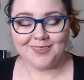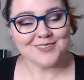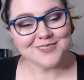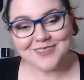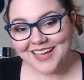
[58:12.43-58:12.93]

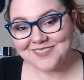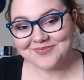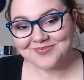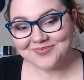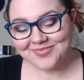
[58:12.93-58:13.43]
So yeah,
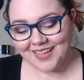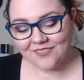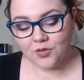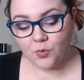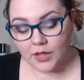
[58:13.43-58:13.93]

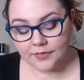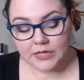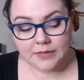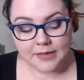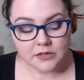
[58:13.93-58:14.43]
if you want the
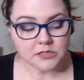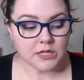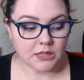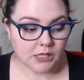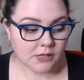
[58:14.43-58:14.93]
emails,
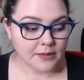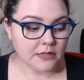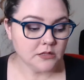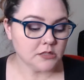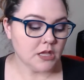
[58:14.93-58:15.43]
get the
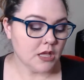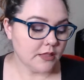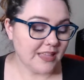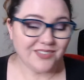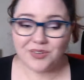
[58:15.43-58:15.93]
emails.
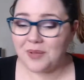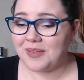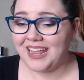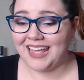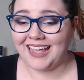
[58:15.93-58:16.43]
Thanks for
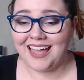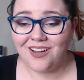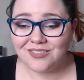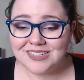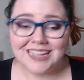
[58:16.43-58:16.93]
coming to hang
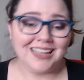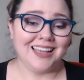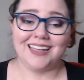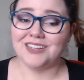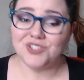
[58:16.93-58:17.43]
out.
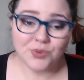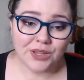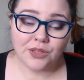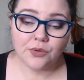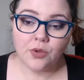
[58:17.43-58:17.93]
I enjoy
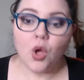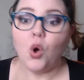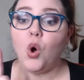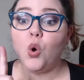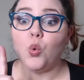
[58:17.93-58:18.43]
you.
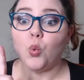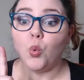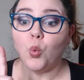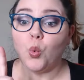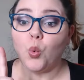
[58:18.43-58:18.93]
Oh,
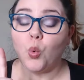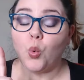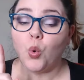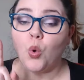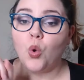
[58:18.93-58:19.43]

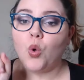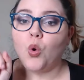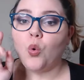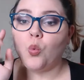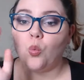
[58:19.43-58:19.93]

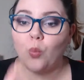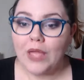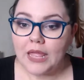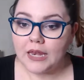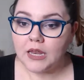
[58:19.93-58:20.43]

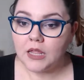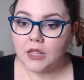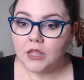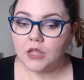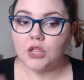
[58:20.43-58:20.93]
when
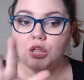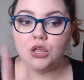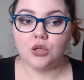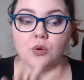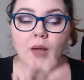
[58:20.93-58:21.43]

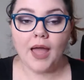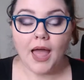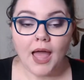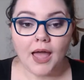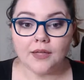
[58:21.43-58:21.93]
you
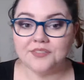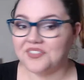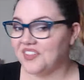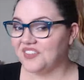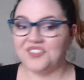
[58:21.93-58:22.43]
have
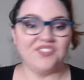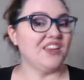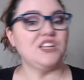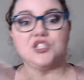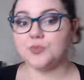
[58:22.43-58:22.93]

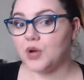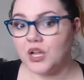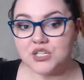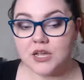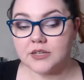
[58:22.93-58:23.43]
finished
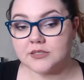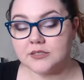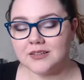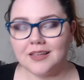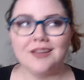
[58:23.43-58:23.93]

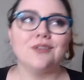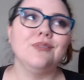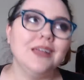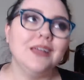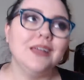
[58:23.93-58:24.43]
projects,
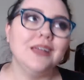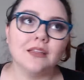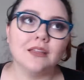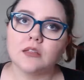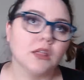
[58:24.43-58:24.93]

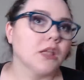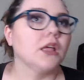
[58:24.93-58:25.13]
really,